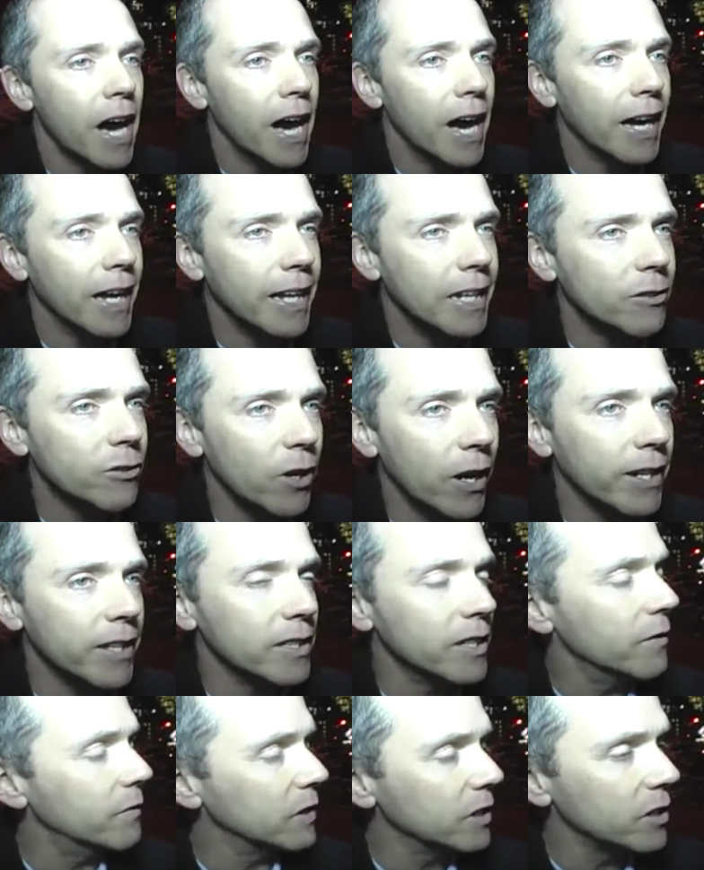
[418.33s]
And trying
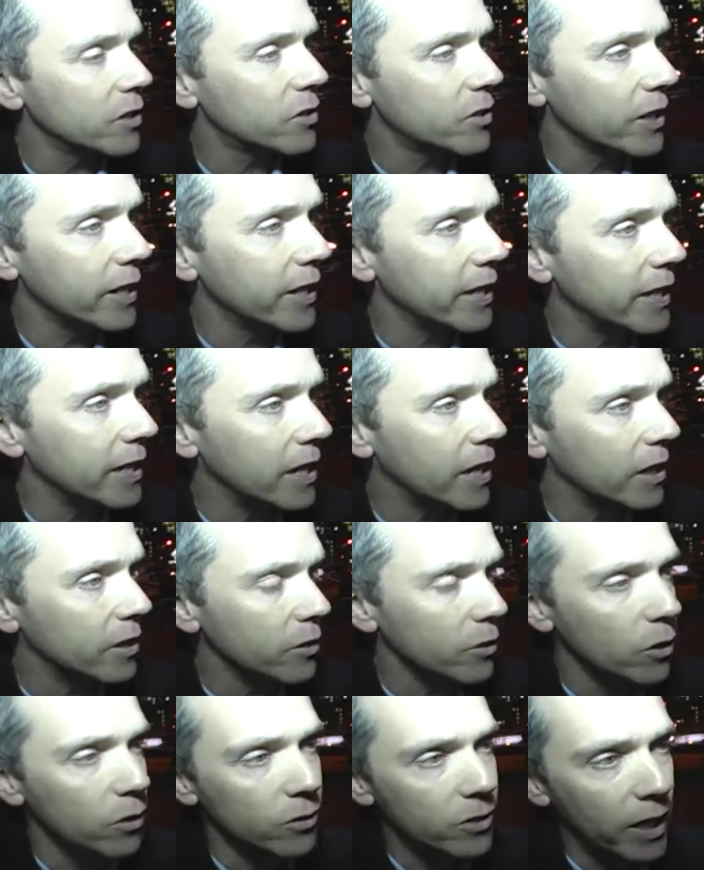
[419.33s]
to live in the city
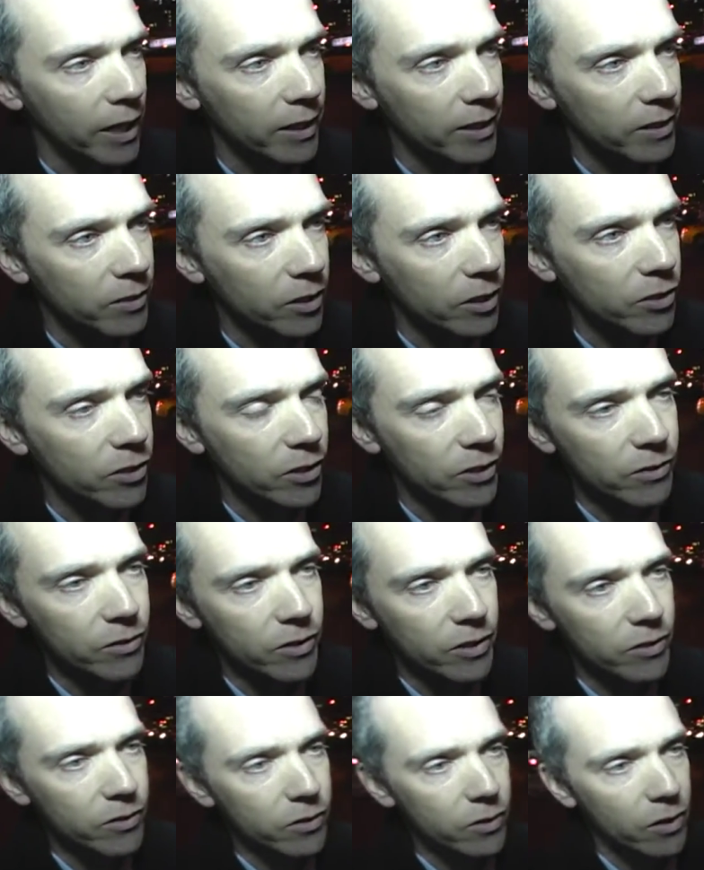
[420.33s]
under those kind of
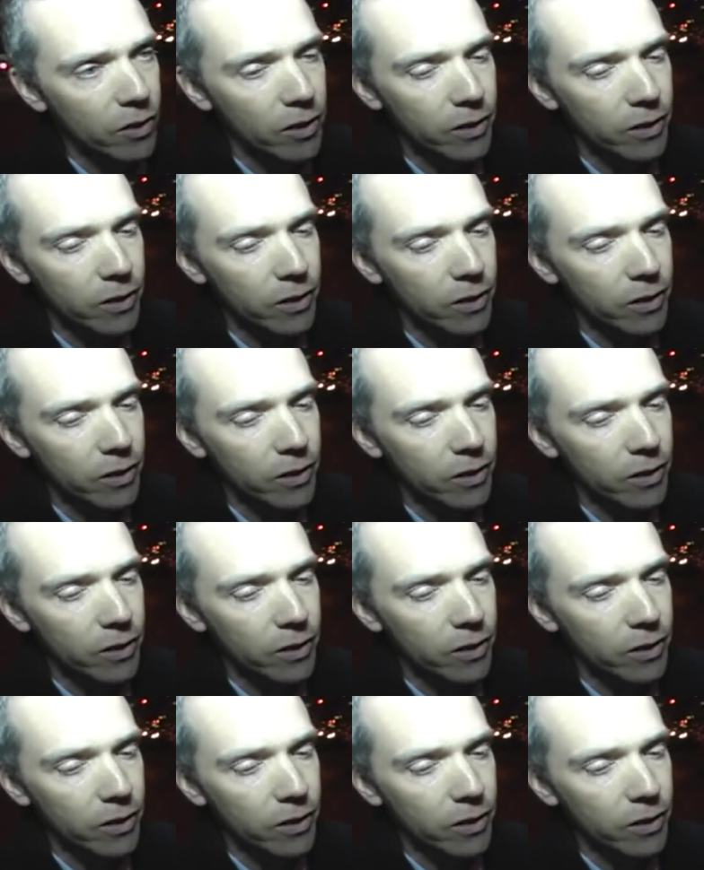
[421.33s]
conditions is